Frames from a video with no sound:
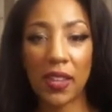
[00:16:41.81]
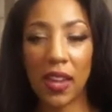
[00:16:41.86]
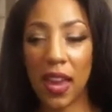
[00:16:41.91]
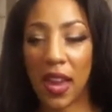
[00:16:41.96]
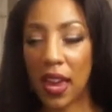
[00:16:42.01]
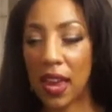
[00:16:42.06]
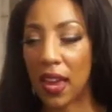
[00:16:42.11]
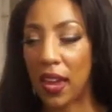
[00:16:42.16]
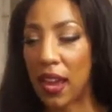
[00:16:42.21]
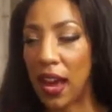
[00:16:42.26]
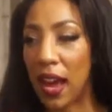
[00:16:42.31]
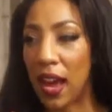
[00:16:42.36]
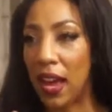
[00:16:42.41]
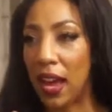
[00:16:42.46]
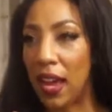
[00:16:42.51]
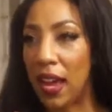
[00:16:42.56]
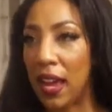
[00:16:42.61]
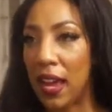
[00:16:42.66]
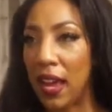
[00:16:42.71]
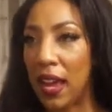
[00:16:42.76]
and
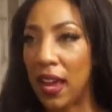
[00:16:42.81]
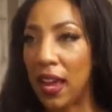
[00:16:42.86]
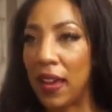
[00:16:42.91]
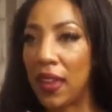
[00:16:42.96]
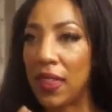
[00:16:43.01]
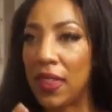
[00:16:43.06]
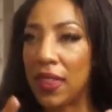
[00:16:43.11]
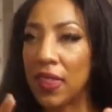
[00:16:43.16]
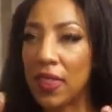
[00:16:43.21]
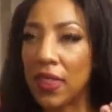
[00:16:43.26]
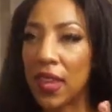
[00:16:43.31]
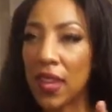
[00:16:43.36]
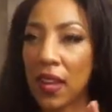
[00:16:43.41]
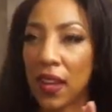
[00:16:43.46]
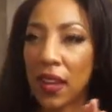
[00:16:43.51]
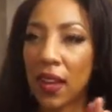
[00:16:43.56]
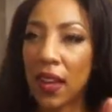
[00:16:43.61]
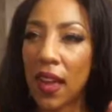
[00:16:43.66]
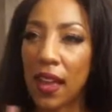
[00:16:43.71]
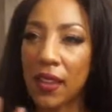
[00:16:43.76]
I
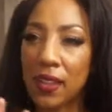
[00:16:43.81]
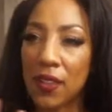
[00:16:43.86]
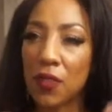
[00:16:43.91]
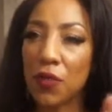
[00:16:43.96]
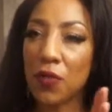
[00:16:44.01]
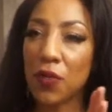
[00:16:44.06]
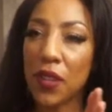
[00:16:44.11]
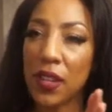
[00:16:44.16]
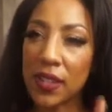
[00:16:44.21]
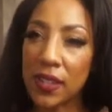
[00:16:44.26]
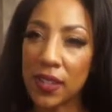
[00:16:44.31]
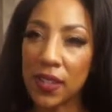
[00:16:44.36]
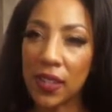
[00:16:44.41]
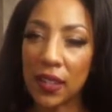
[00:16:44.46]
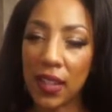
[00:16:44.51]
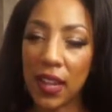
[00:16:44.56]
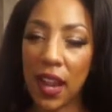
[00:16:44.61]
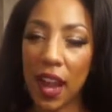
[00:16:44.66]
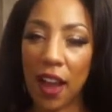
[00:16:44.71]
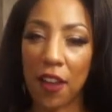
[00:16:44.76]
think as of
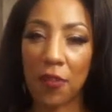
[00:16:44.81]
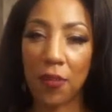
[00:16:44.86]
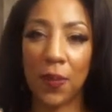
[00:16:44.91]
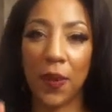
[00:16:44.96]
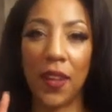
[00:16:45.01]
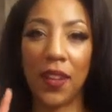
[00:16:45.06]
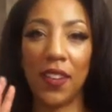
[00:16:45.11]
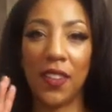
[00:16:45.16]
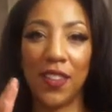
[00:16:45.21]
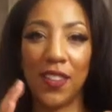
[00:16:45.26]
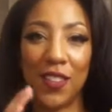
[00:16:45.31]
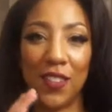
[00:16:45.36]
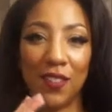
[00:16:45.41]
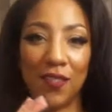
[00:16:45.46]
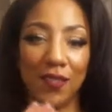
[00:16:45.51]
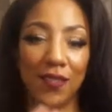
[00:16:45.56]
recently I've been